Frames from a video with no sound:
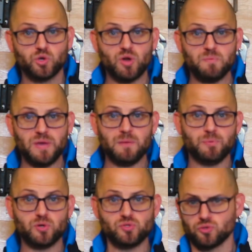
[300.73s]
great
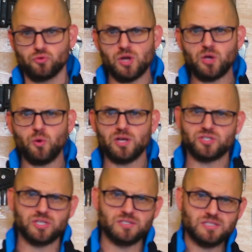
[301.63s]
papers, great
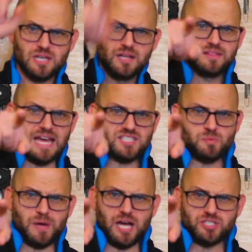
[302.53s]
questions. Thanks a
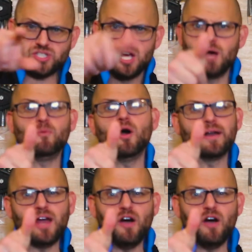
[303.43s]
bunch. I'm already